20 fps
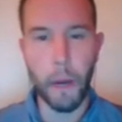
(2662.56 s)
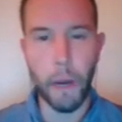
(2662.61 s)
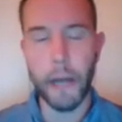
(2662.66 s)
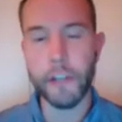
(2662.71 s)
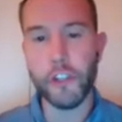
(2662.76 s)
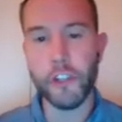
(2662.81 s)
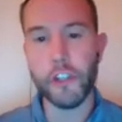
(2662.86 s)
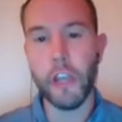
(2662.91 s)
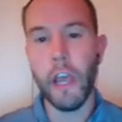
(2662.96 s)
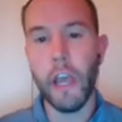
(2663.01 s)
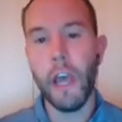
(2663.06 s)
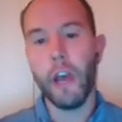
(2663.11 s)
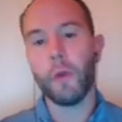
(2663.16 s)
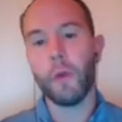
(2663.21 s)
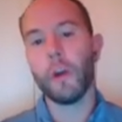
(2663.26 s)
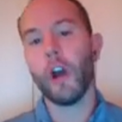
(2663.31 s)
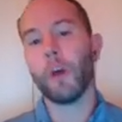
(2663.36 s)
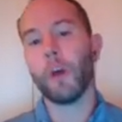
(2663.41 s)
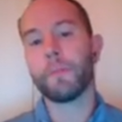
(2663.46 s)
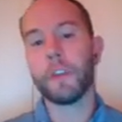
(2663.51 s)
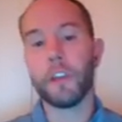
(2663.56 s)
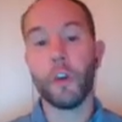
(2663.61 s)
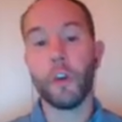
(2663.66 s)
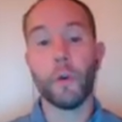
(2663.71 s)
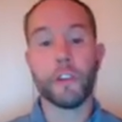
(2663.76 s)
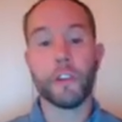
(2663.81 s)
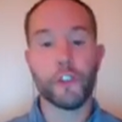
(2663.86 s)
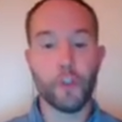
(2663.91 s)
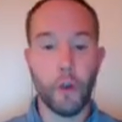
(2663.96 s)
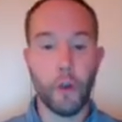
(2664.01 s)
much. We hope that
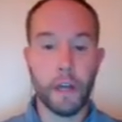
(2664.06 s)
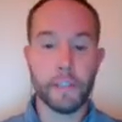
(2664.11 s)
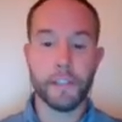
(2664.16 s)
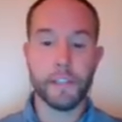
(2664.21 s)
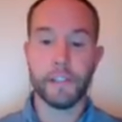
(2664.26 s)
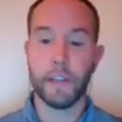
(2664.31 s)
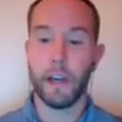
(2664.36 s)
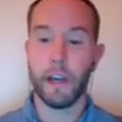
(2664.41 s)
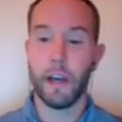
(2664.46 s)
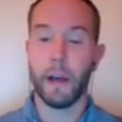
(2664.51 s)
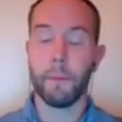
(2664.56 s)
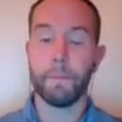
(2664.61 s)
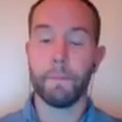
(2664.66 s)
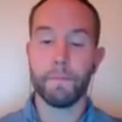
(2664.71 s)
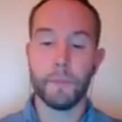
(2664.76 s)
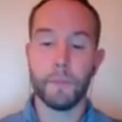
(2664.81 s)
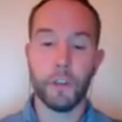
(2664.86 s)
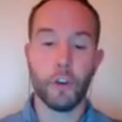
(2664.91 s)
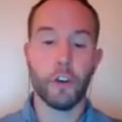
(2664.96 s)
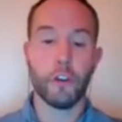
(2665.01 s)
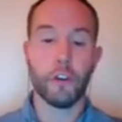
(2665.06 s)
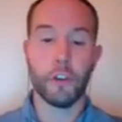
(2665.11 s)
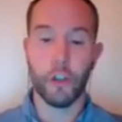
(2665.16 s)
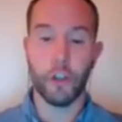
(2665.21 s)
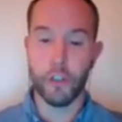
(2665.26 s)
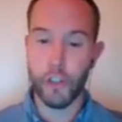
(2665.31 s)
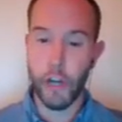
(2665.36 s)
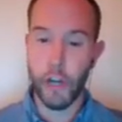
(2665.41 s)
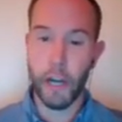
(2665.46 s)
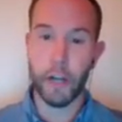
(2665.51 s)
you entrust um, your,
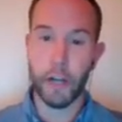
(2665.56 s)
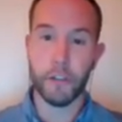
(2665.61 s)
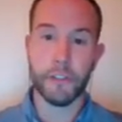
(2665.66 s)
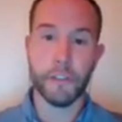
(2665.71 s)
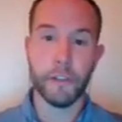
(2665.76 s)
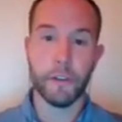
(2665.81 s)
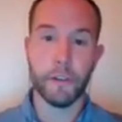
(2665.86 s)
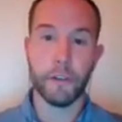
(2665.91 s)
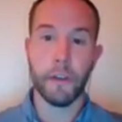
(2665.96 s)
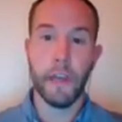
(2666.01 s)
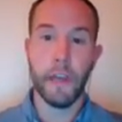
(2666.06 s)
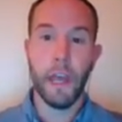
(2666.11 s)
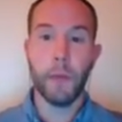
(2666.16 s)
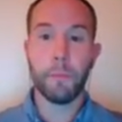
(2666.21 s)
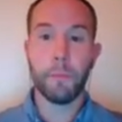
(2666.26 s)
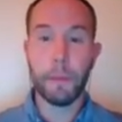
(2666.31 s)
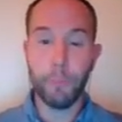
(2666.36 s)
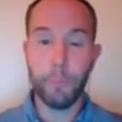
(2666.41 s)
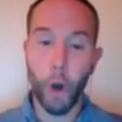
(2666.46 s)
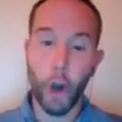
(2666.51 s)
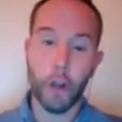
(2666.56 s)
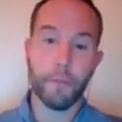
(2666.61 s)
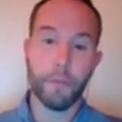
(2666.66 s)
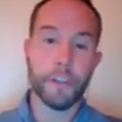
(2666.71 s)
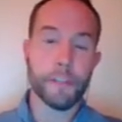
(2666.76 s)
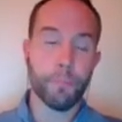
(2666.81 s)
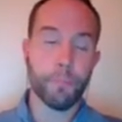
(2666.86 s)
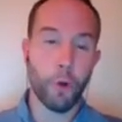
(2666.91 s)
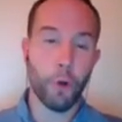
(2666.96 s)
your child to be part of this